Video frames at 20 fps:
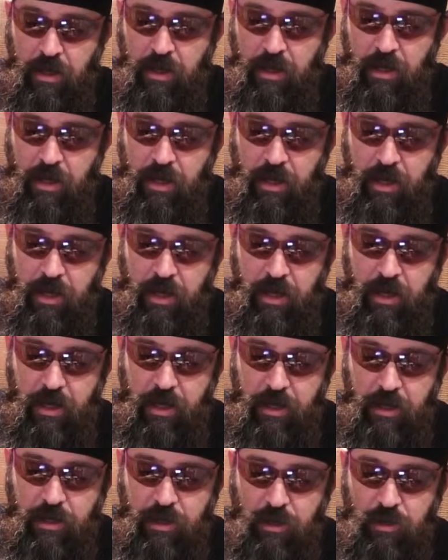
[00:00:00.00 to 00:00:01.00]

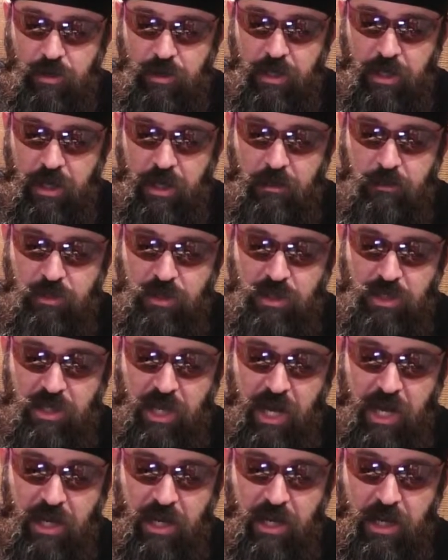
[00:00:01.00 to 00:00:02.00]
and usually I'm
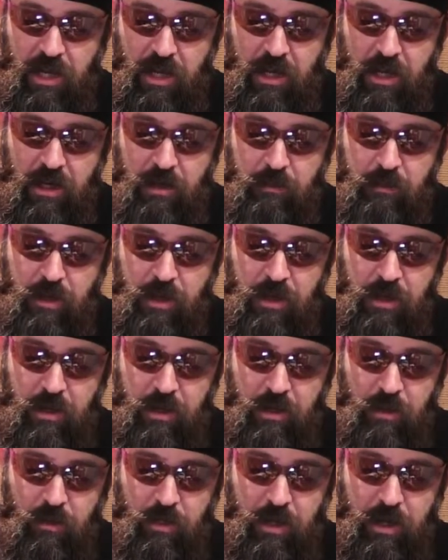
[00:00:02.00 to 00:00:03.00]
standing up.
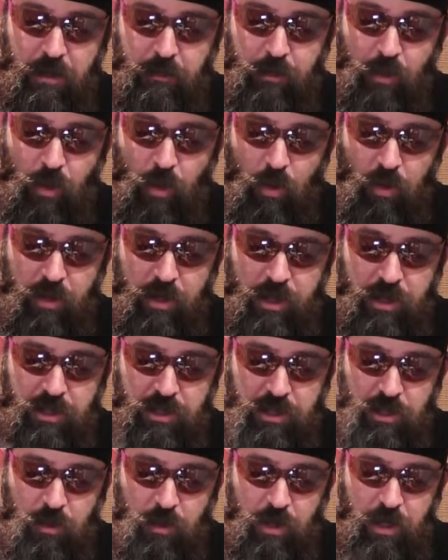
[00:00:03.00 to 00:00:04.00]
I'm gonna pour
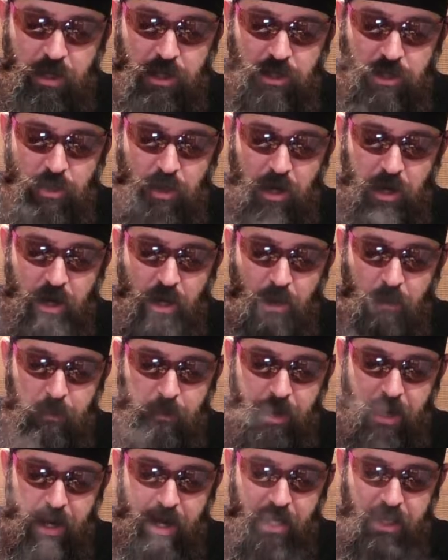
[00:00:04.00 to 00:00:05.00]
this, so we're gonna try our
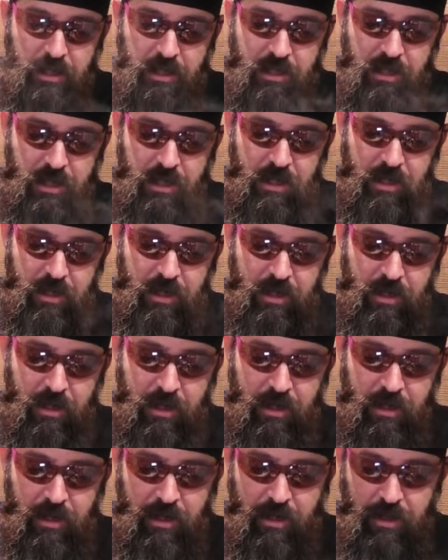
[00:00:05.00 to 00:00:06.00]
best
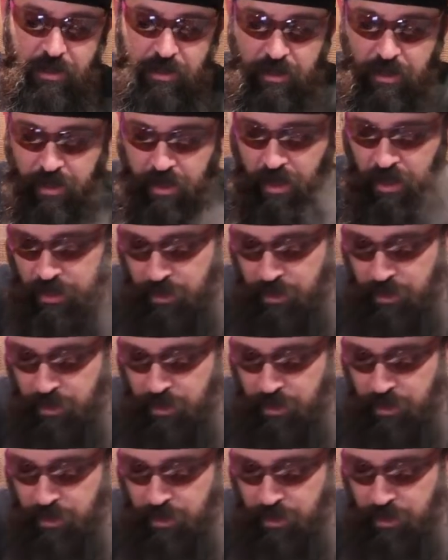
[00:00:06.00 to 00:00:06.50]
to not